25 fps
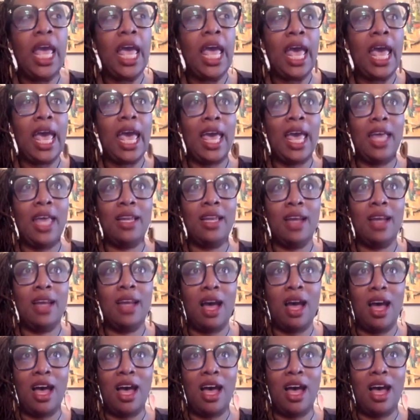And
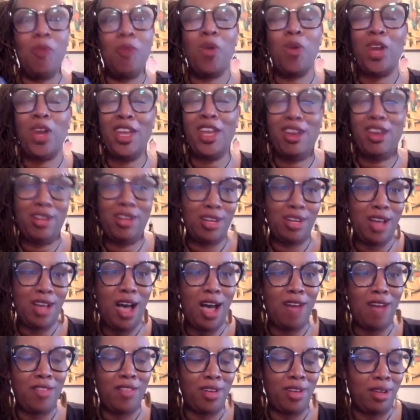uh, I'm working on a
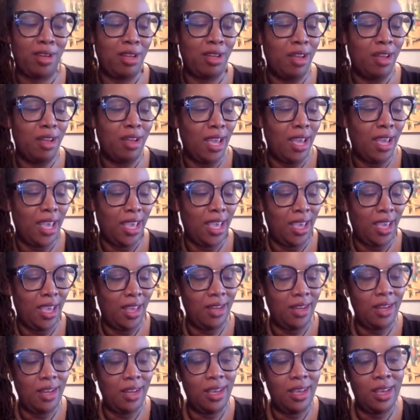novel
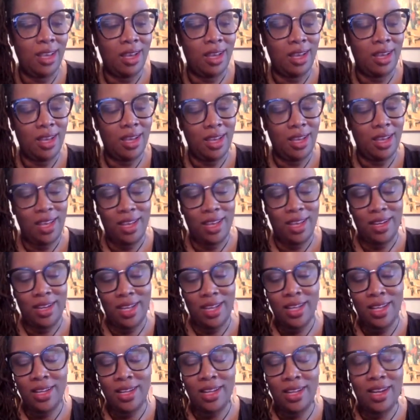and uh, in,
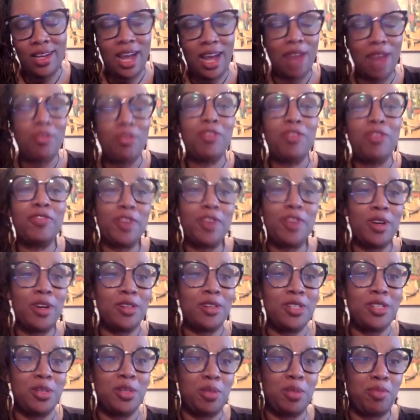in, it i refer
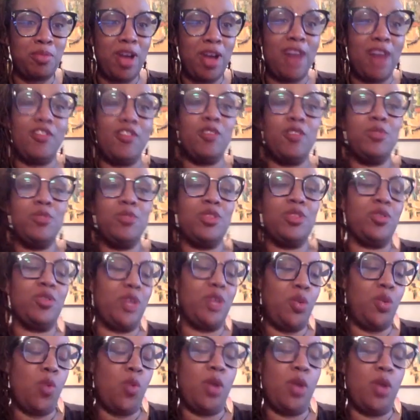to the proverbs
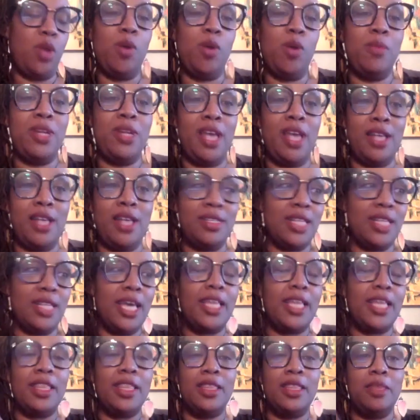31 woman as like
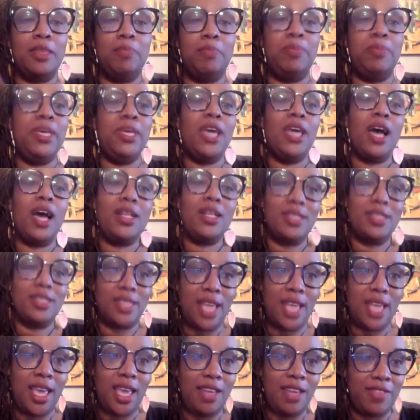the
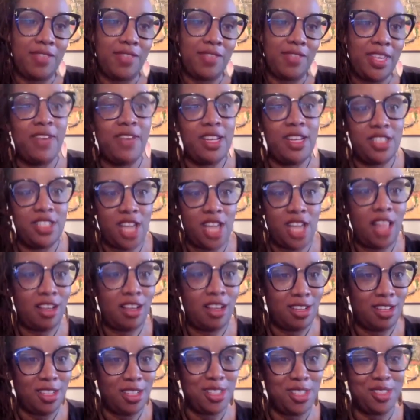beyonce of
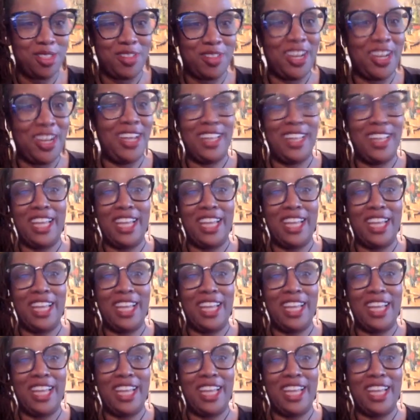evangelicals right like